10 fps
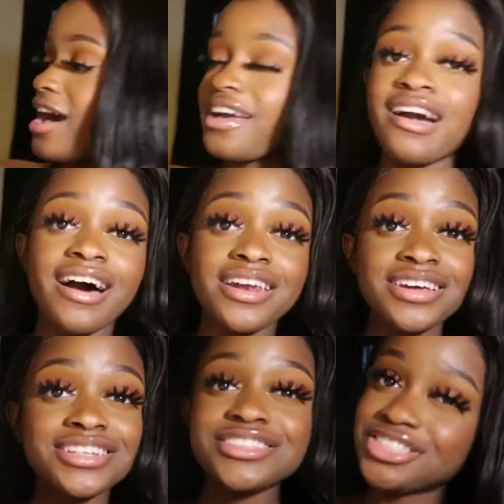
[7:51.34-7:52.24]
i got
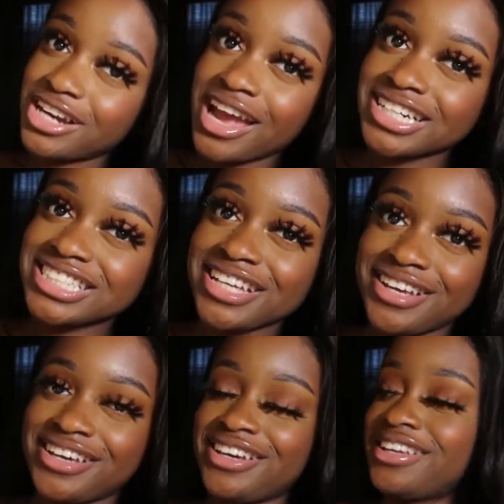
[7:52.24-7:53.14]
a trash
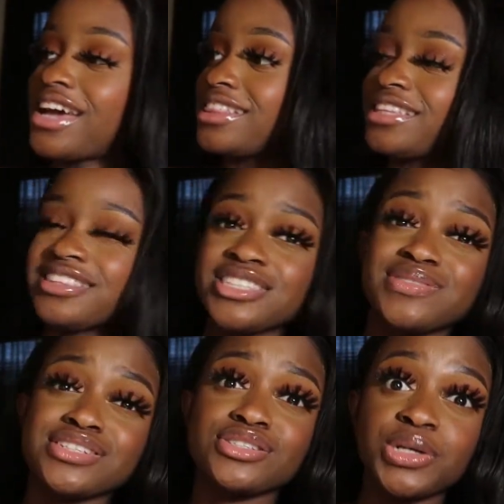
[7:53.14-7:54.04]
can i think
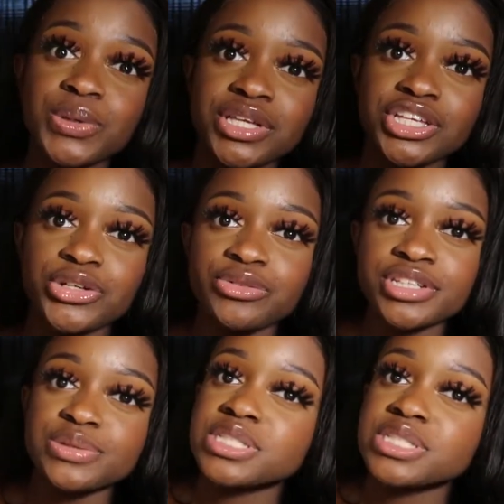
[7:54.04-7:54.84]
this was so cute this